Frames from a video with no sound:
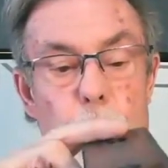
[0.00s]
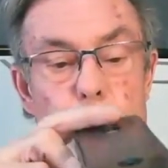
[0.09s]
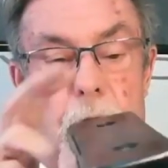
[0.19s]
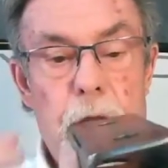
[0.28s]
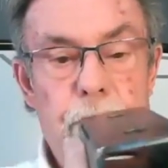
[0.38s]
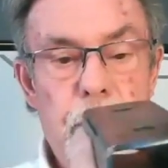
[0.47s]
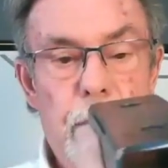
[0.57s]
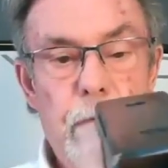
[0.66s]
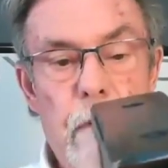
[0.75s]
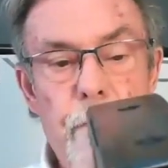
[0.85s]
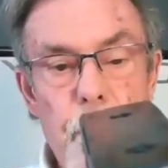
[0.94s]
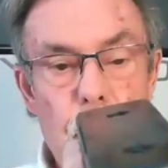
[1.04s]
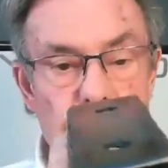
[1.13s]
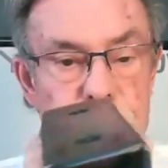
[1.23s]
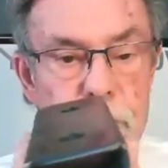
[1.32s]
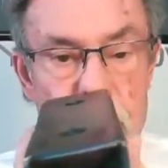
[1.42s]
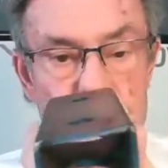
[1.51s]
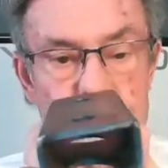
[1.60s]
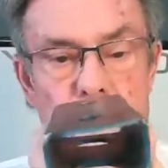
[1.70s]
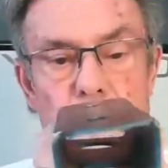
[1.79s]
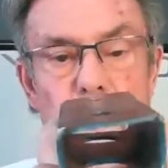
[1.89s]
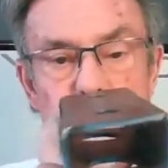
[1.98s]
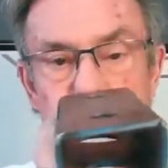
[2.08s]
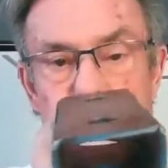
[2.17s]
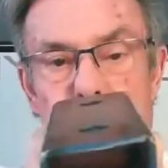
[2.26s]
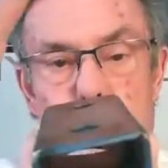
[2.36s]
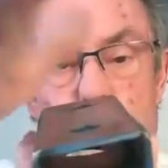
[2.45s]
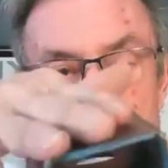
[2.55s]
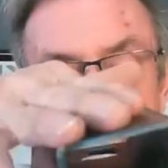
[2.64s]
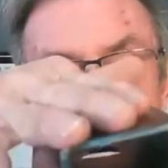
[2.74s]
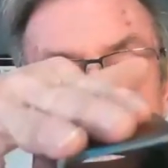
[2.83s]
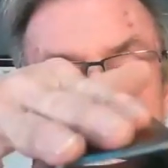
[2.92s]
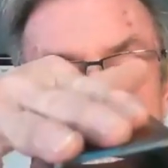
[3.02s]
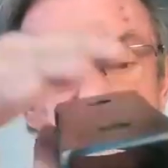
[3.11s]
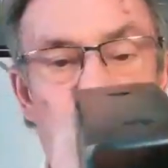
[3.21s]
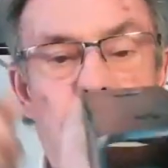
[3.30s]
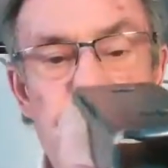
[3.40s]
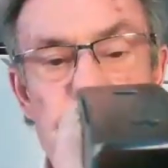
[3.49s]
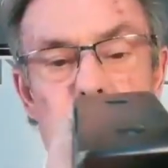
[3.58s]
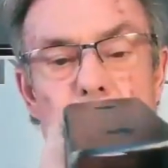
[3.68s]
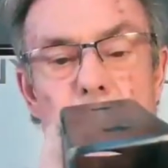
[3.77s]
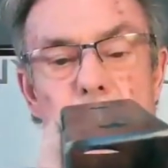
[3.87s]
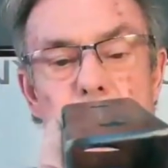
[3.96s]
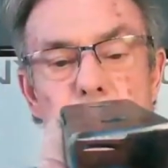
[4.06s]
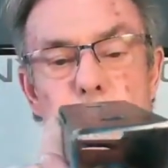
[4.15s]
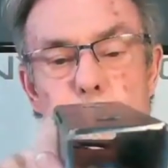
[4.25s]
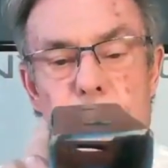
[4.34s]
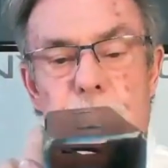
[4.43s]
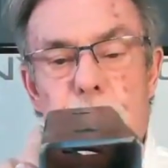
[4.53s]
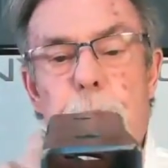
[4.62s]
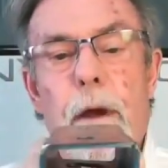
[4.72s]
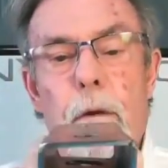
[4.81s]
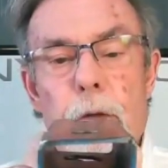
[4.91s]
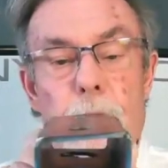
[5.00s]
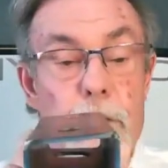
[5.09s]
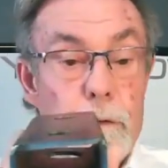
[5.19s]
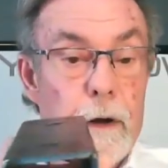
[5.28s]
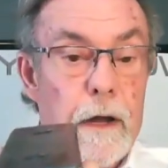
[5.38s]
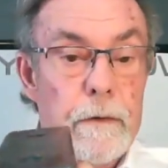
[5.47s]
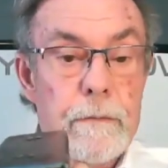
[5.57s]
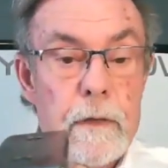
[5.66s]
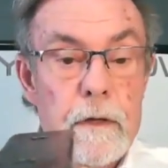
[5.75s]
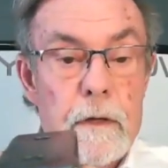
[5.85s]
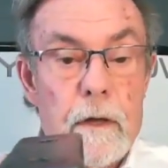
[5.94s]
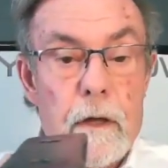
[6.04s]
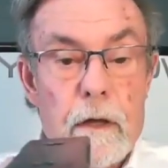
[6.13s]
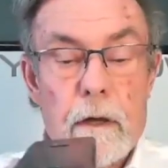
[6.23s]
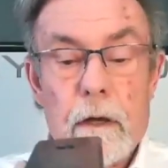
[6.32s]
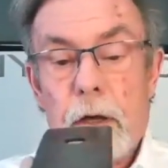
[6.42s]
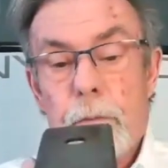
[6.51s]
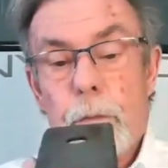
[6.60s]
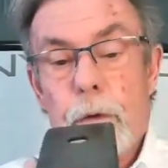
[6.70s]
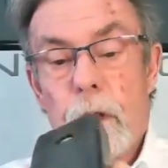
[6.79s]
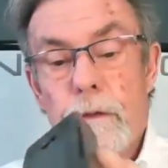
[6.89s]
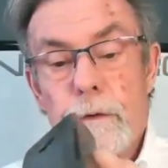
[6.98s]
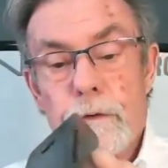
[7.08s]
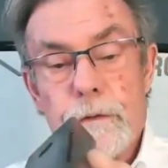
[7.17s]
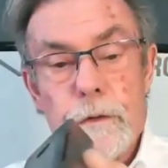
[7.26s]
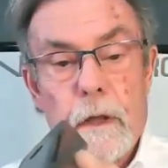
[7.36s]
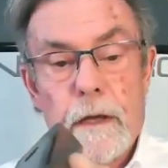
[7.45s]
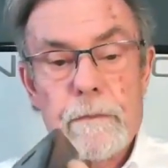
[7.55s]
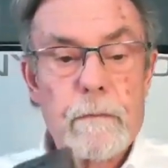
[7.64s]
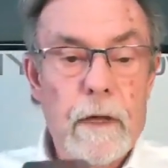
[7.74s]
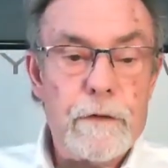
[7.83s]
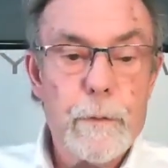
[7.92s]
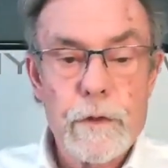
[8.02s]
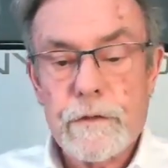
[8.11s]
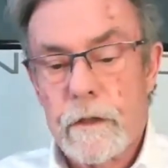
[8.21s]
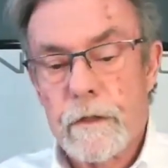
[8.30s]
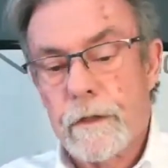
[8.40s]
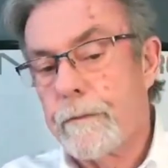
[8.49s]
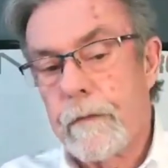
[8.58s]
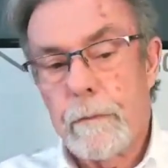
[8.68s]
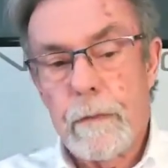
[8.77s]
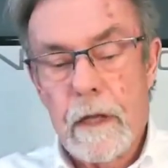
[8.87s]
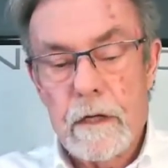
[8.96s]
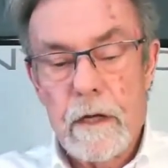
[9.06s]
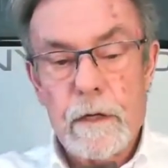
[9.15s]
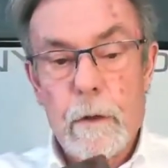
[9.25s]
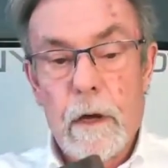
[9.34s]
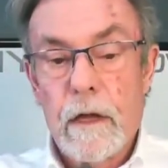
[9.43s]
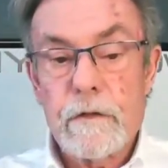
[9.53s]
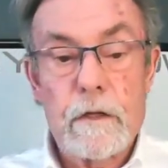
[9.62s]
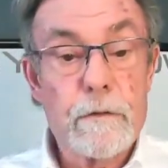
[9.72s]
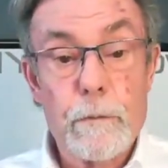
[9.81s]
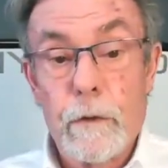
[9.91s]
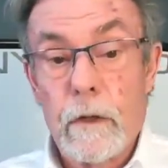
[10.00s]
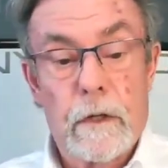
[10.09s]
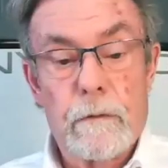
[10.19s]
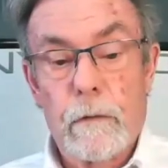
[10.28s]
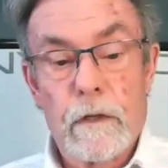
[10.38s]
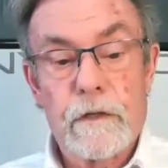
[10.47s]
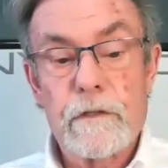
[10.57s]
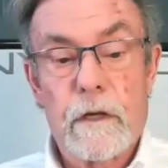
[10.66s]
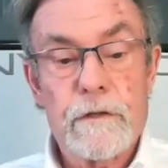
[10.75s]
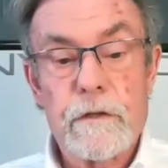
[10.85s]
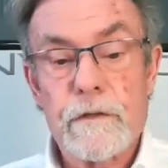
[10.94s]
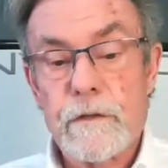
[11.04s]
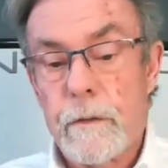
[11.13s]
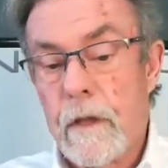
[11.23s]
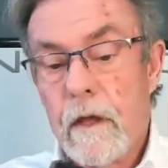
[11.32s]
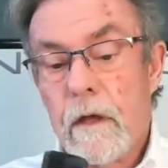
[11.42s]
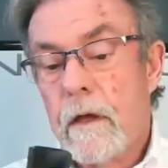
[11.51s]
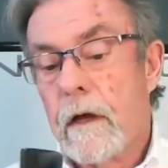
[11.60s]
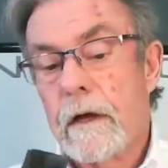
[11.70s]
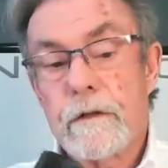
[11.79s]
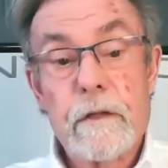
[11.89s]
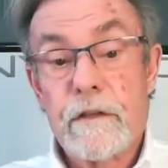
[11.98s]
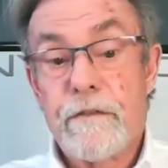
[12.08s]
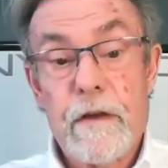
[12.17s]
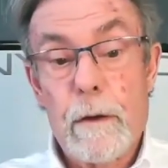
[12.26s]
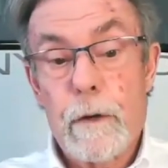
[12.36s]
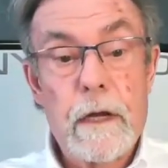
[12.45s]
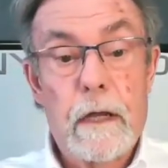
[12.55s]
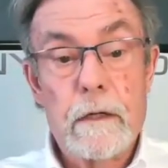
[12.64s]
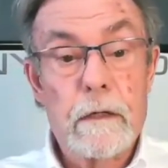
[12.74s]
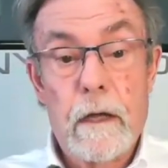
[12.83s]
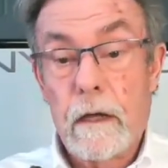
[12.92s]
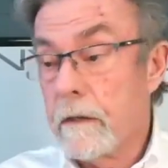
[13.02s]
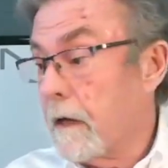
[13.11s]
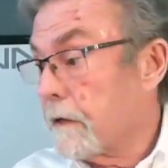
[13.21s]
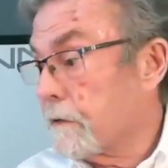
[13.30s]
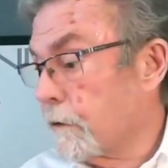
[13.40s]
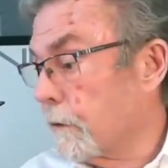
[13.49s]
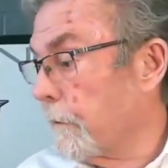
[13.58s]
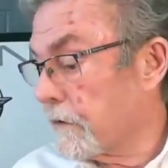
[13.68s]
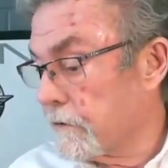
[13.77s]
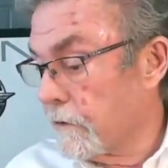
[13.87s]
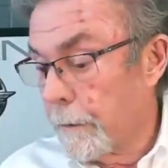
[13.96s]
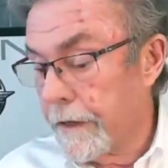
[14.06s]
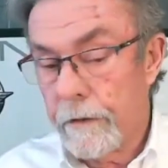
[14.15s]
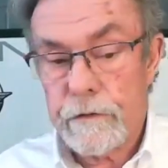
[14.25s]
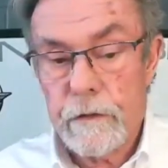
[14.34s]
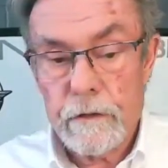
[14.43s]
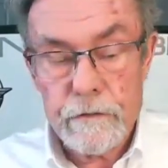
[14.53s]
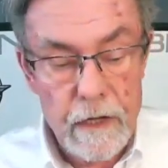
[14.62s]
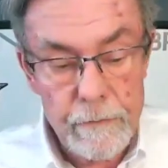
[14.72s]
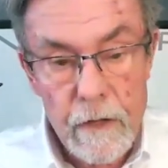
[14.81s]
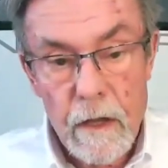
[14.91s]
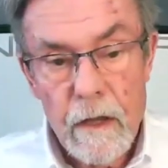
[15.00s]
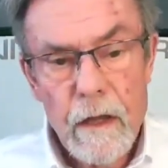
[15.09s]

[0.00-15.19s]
We offset them. So this bolts flat to the chassis and this is parallel to the ground. Uh, where others are like like twisted or and anyway, it's, it's a really, really slick system. Like I said, it's fabricated, not, not a tube. Nobody else does that.